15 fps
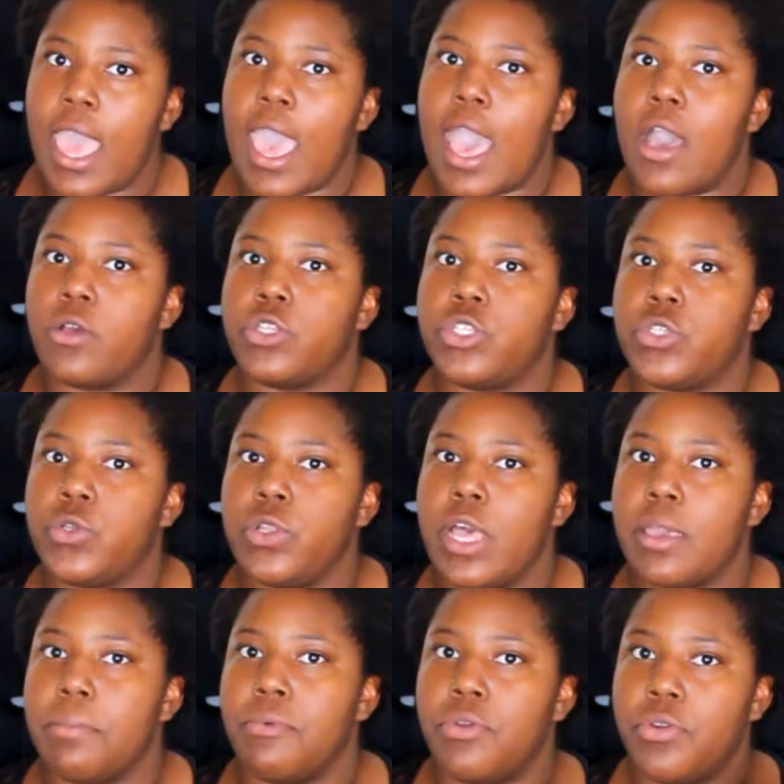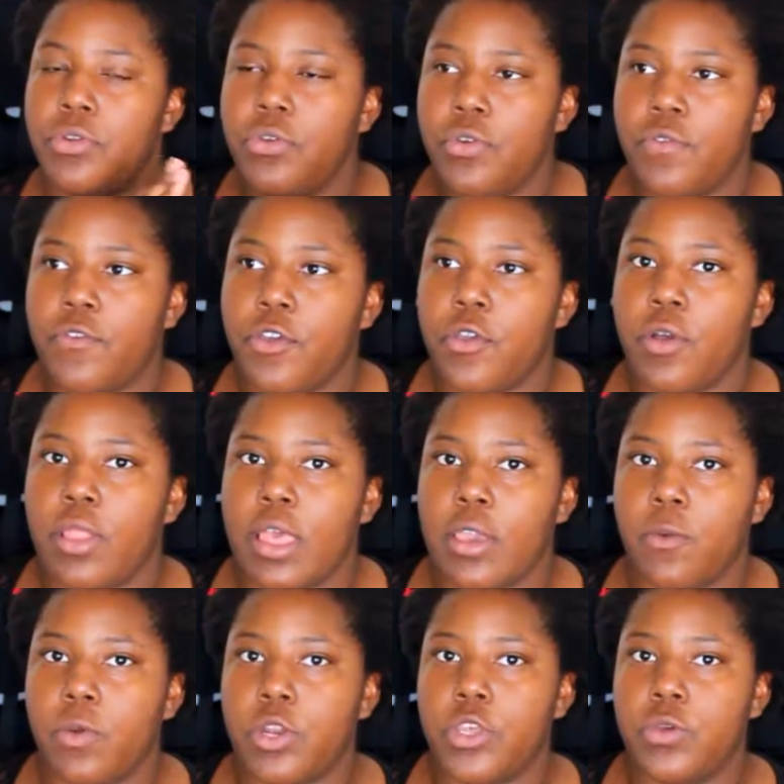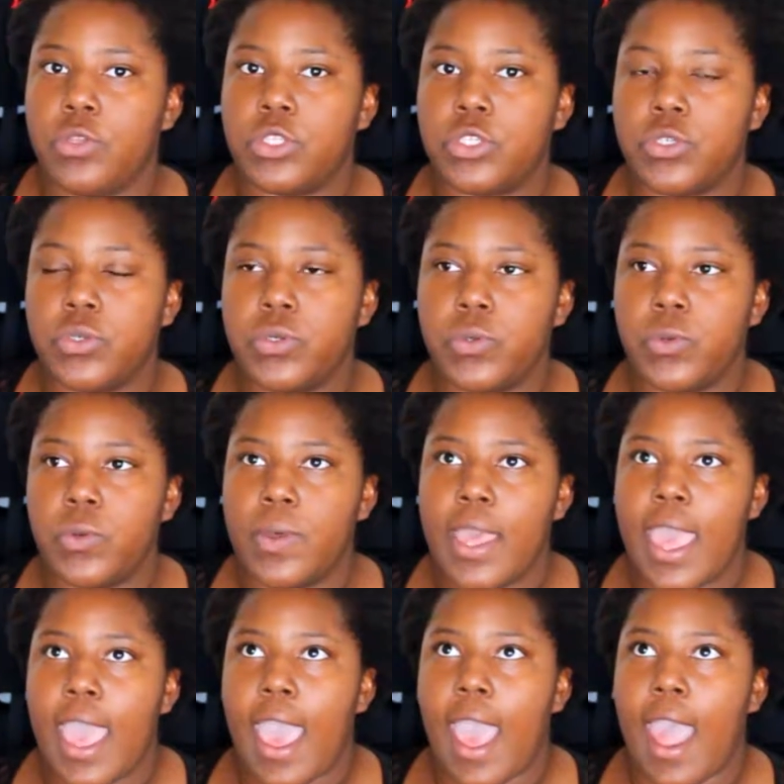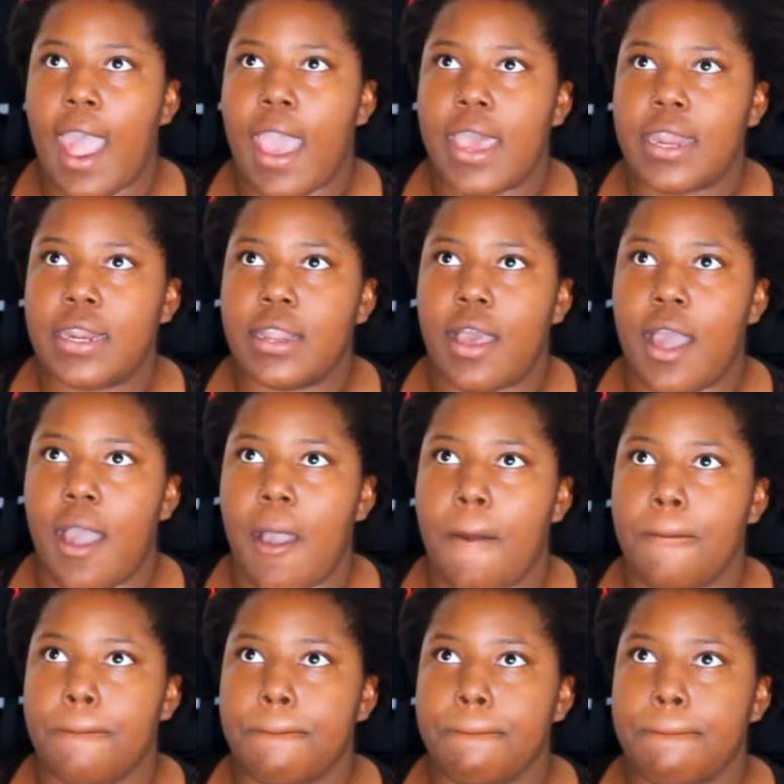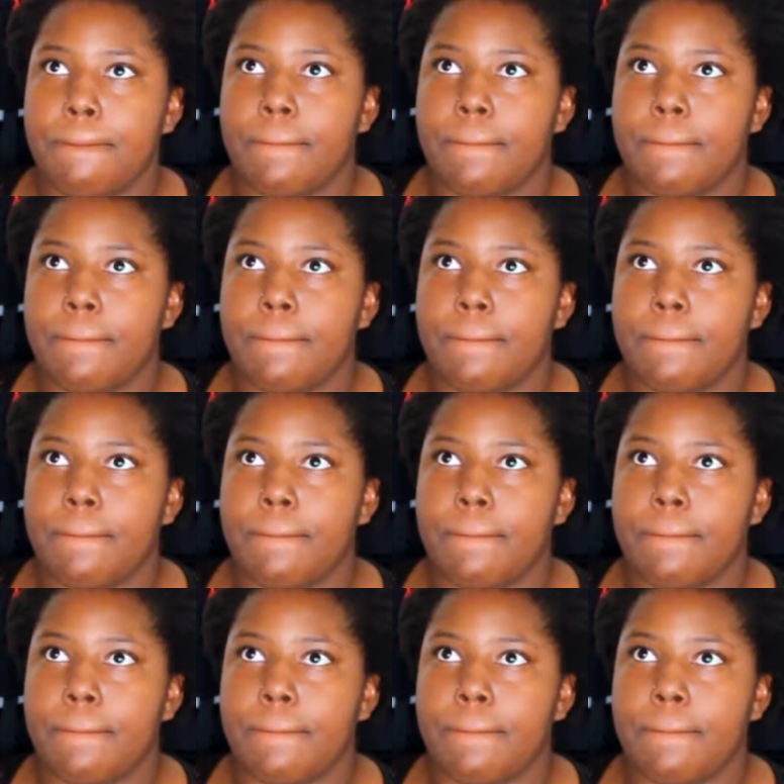how to like maneuver, like what do you do. And